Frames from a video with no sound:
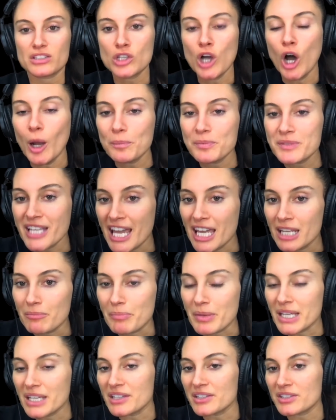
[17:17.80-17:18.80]
top 10
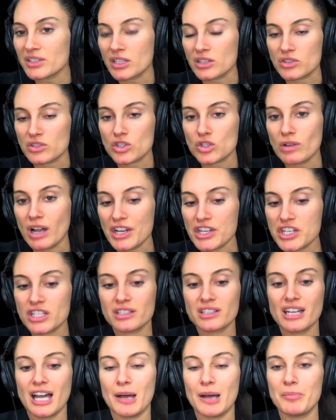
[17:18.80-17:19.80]
biggest
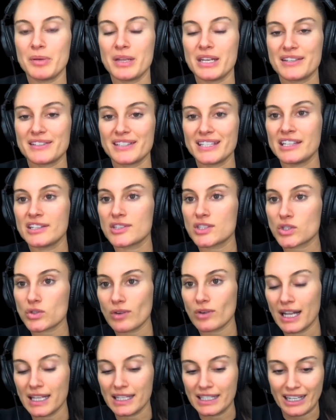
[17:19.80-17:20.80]
construction companies in
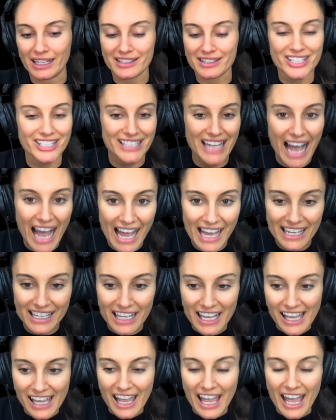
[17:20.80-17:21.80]
Australia today.
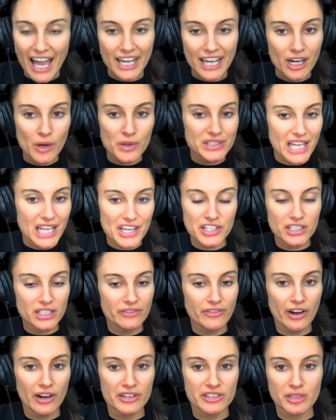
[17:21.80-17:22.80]
And I was
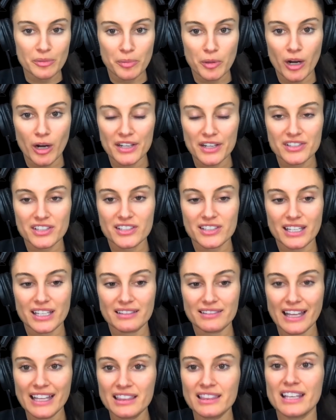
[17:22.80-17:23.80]
actually very surprised to see
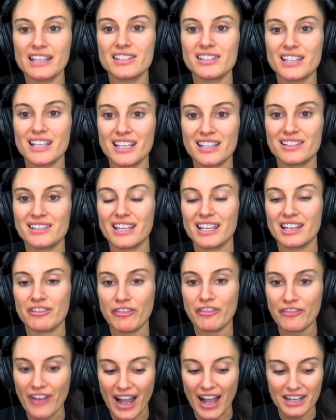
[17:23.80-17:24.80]
Lendlease is, in
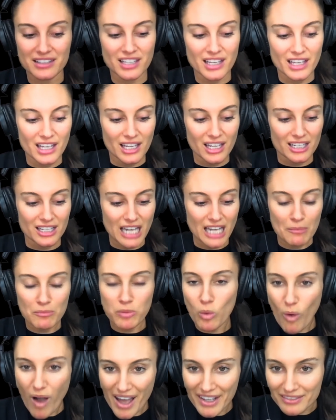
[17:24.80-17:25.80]
fact,
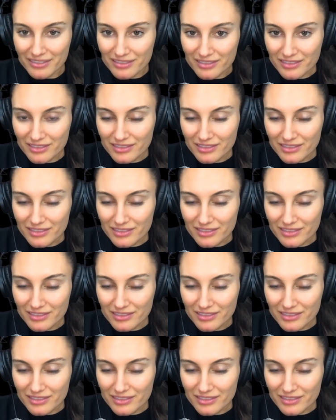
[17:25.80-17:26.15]
number one.